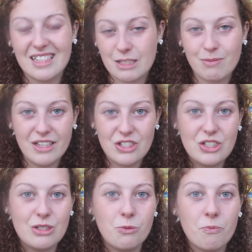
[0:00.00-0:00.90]
and explains
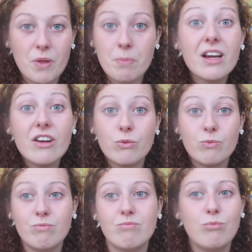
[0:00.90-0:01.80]
to you a bit of
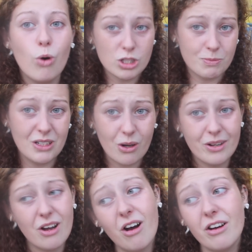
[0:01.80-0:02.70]
what's been
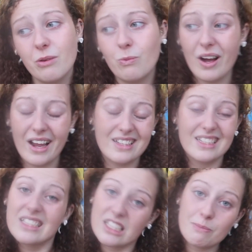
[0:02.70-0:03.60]
going on and why I
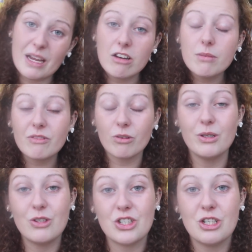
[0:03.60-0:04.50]
did disappear a bit from
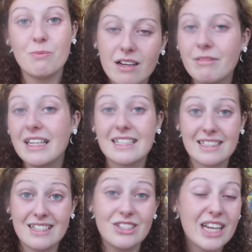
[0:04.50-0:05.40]
YouTube. I'm really
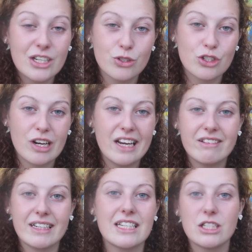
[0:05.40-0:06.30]
excited to get to
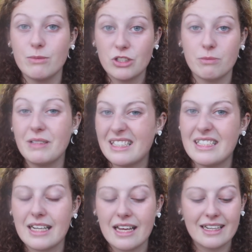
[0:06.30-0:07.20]
Australia and get some more
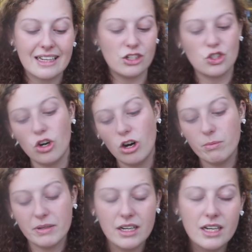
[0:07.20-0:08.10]
stability again and get a
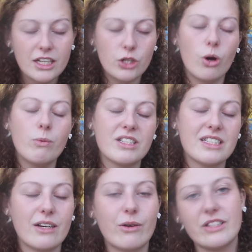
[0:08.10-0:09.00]
job, and you know, I want to
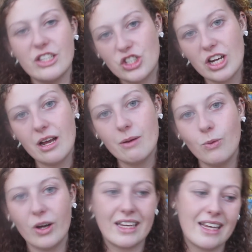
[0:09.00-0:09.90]
start going to the
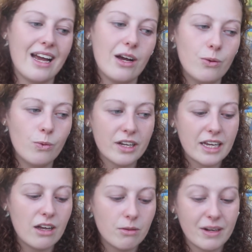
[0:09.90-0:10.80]
gym, working out,
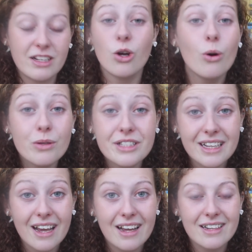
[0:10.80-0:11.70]
working on my goals
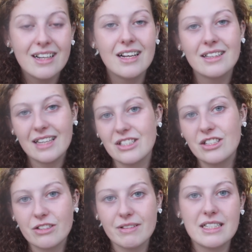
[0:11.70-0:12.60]
again. That's
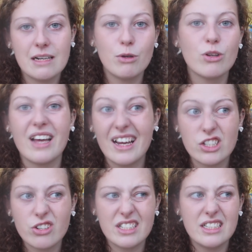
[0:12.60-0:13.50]
another reason I'm not that
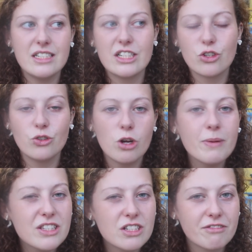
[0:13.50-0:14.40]
interested in digital
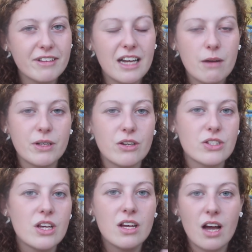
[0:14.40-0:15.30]
nomad stuff right now,
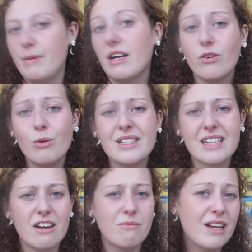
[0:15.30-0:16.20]
because I mean, I've always
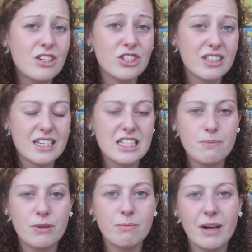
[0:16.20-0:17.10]
kind of mentioned
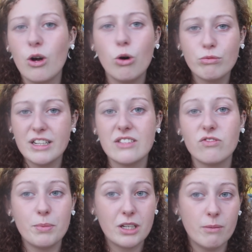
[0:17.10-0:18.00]
this, but my whole
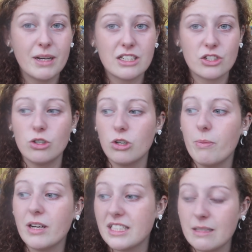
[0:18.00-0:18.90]
reason for becoming a digital
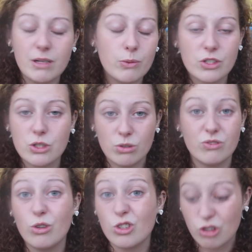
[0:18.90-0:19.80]
nomad simply was to
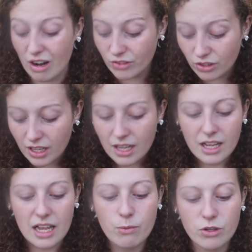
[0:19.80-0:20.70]
afford travel.
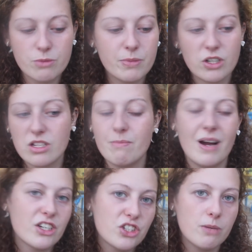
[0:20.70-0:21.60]
It wasn't because I'm
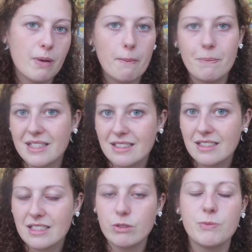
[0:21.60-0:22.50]
passionate about
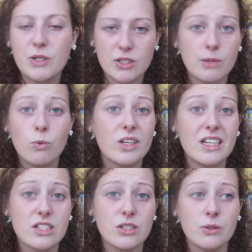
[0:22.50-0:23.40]
business, it was because I
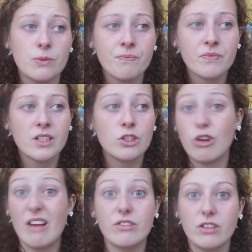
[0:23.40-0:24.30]
wanted to
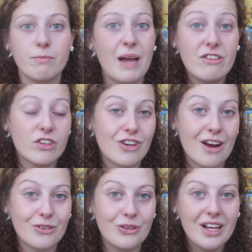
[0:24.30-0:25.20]
travel and pay for
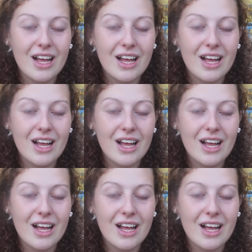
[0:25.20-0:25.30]
travel.